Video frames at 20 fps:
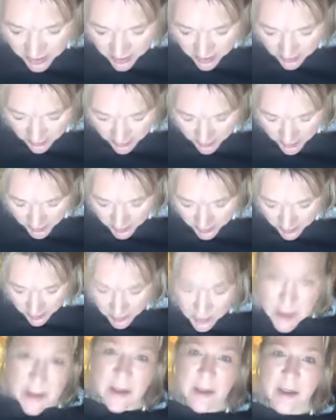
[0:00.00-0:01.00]

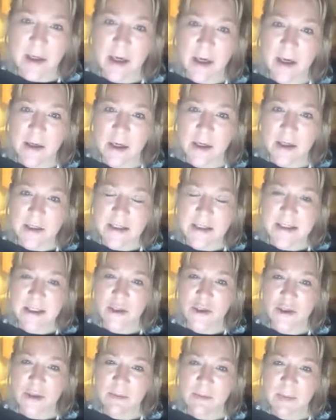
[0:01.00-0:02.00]
a
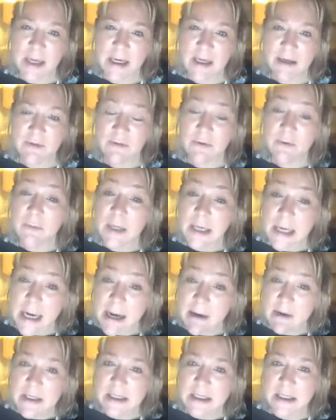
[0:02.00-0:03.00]
decision made from
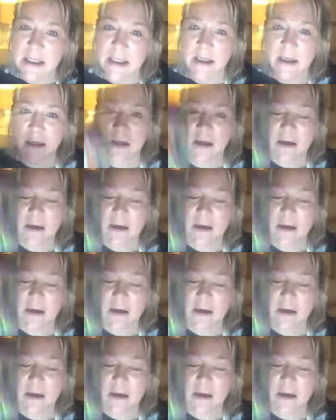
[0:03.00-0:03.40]
clarity,